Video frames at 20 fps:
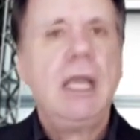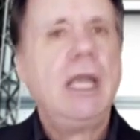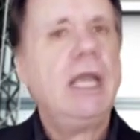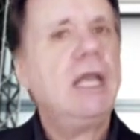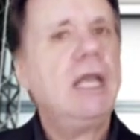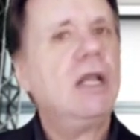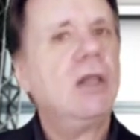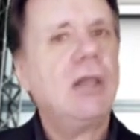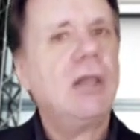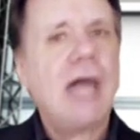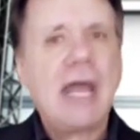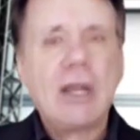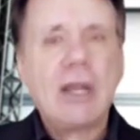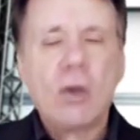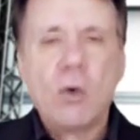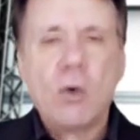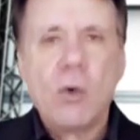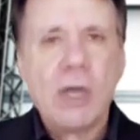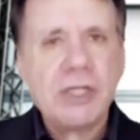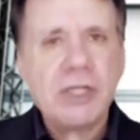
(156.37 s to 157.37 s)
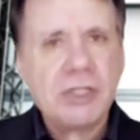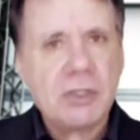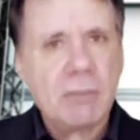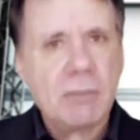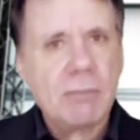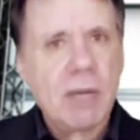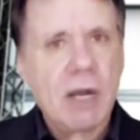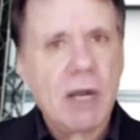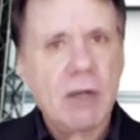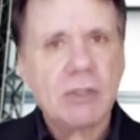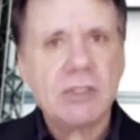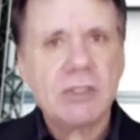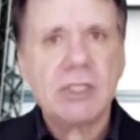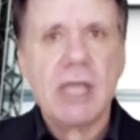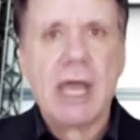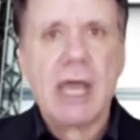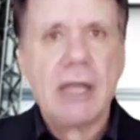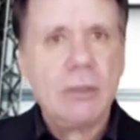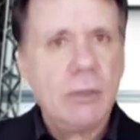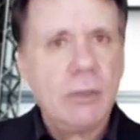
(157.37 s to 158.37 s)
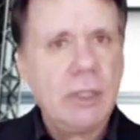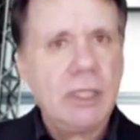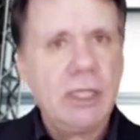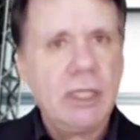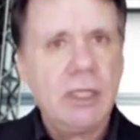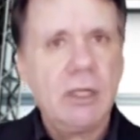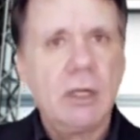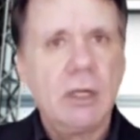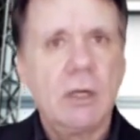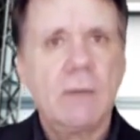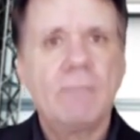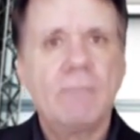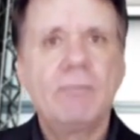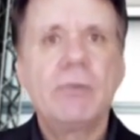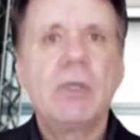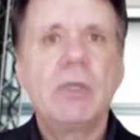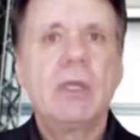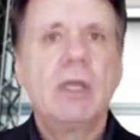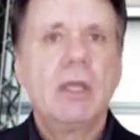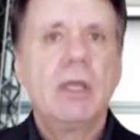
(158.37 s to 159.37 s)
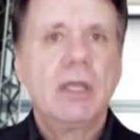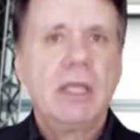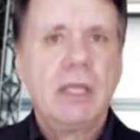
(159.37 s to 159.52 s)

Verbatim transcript: and a lot of question marks entering the year